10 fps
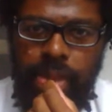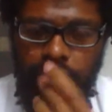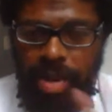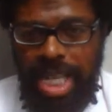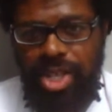the
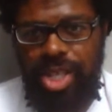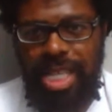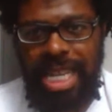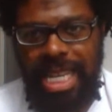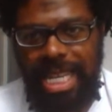
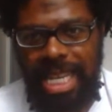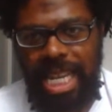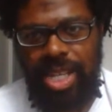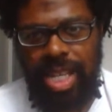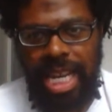righteous
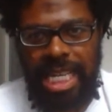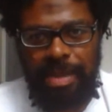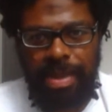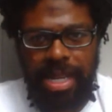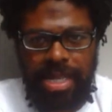indignation
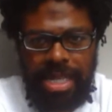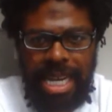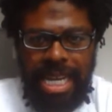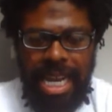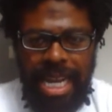aspect,
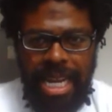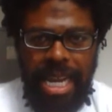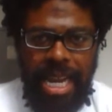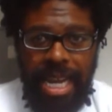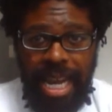
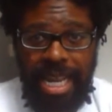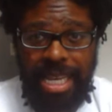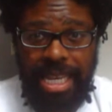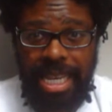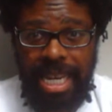I
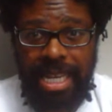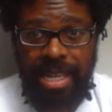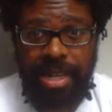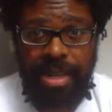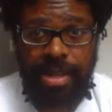did not
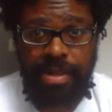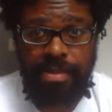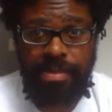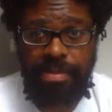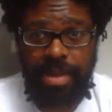
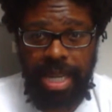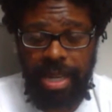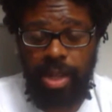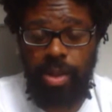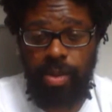
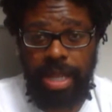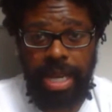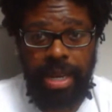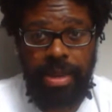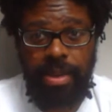include
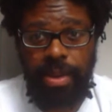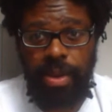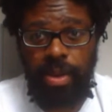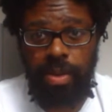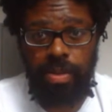that, you
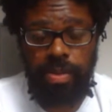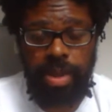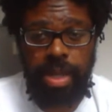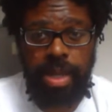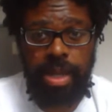know,
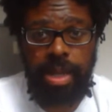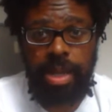really.